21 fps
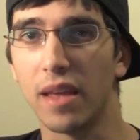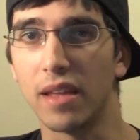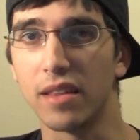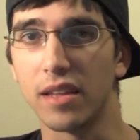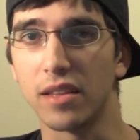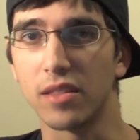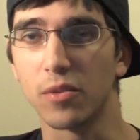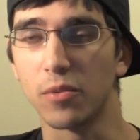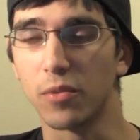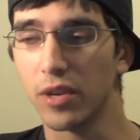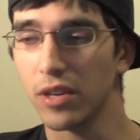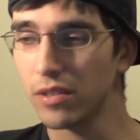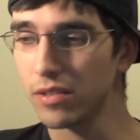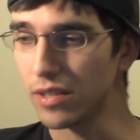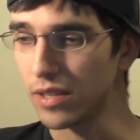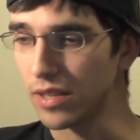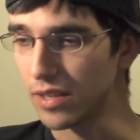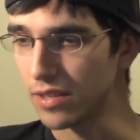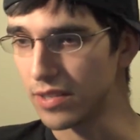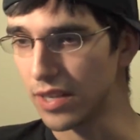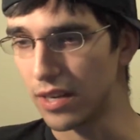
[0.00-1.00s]
that the weird
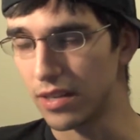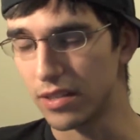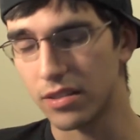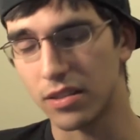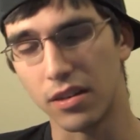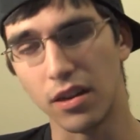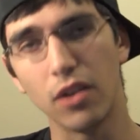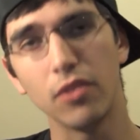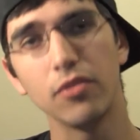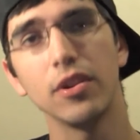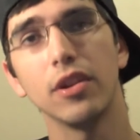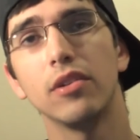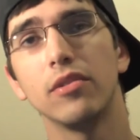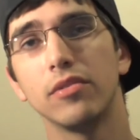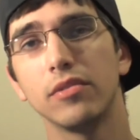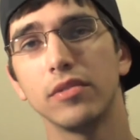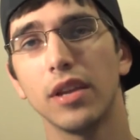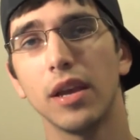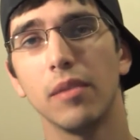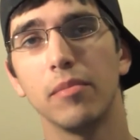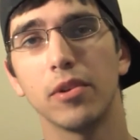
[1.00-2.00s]
thing is that it's no known
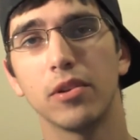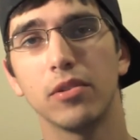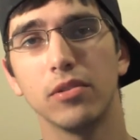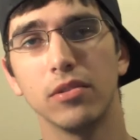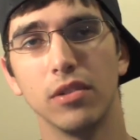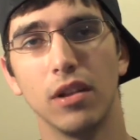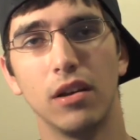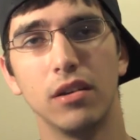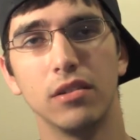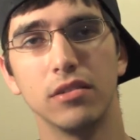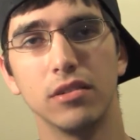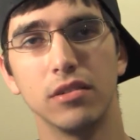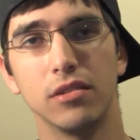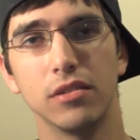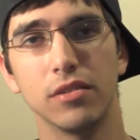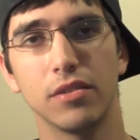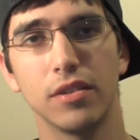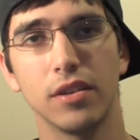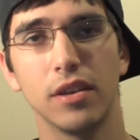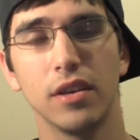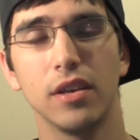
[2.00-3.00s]
chemical on
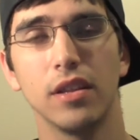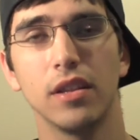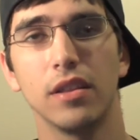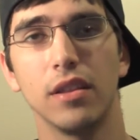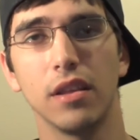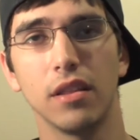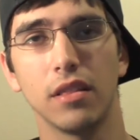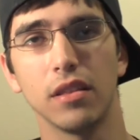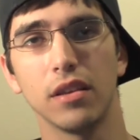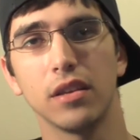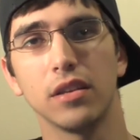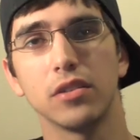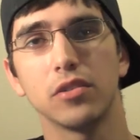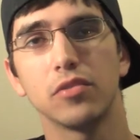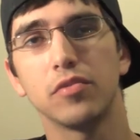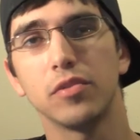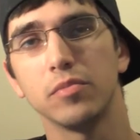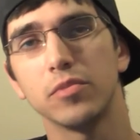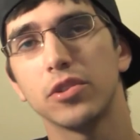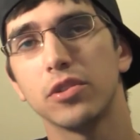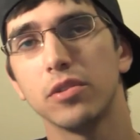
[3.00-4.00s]
Earth. They think it's
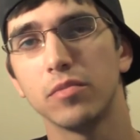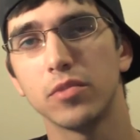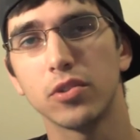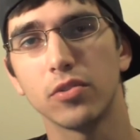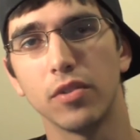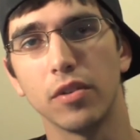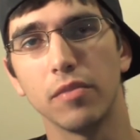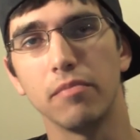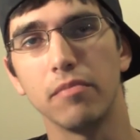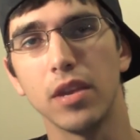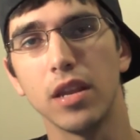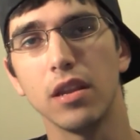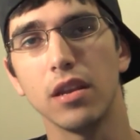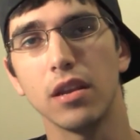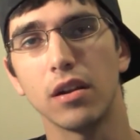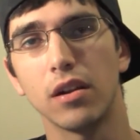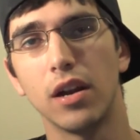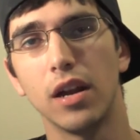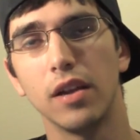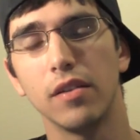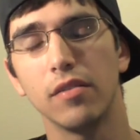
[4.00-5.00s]
from some sort of
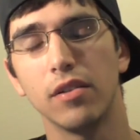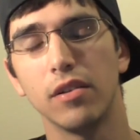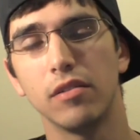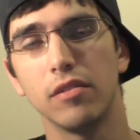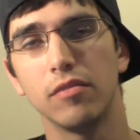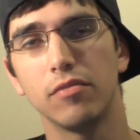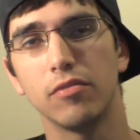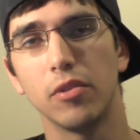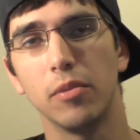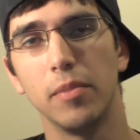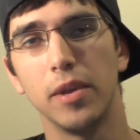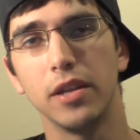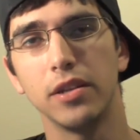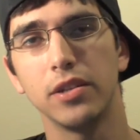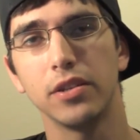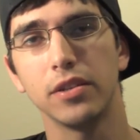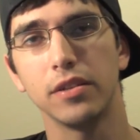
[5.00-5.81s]
meteorite formation.